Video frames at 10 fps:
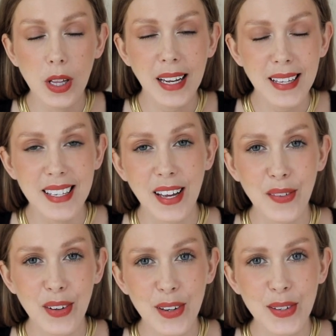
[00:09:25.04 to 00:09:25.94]
you like these kind of
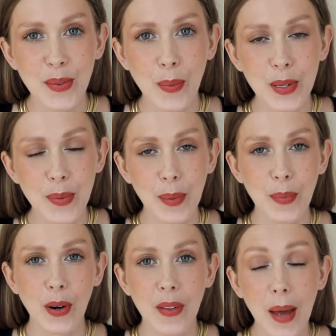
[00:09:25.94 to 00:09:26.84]
videos? Do you want me to make
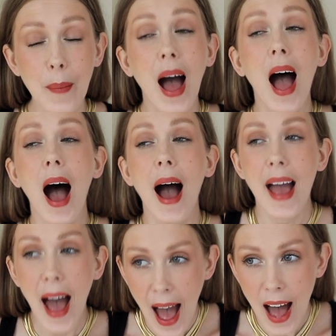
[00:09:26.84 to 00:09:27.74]
more of them? I
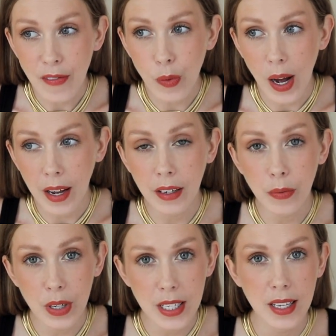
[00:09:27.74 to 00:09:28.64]
have one
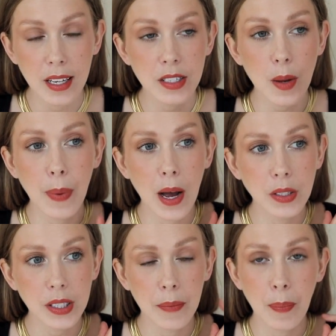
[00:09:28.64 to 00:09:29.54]
recent
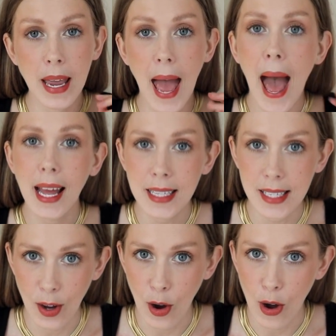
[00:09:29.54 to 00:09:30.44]
about my
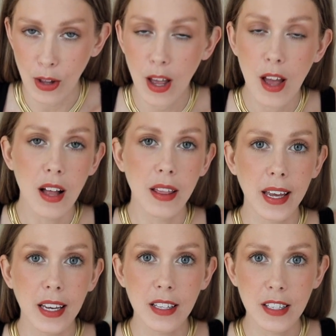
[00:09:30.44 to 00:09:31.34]
anti-haul,
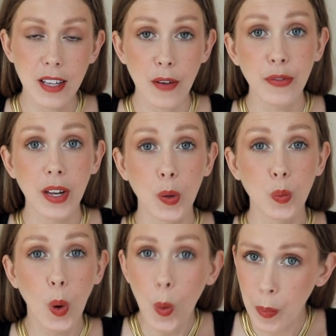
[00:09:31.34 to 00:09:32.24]
like the stuff that I
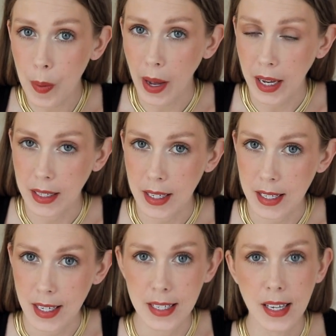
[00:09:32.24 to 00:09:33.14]
won't be buying this
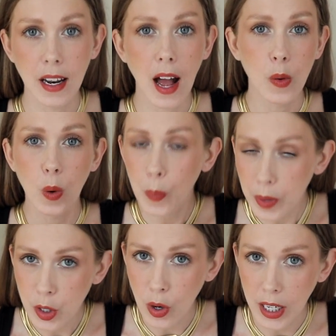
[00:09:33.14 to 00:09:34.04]
season. I won't be
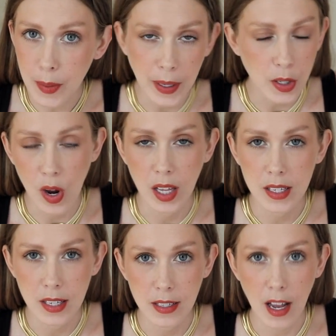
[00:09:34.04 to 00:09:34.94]
tricked by
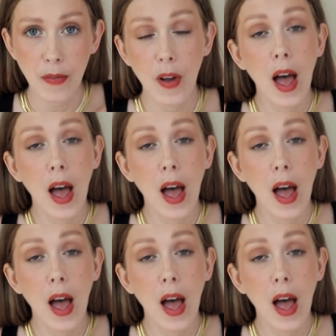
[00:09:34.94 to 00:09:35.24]
trends and stuff,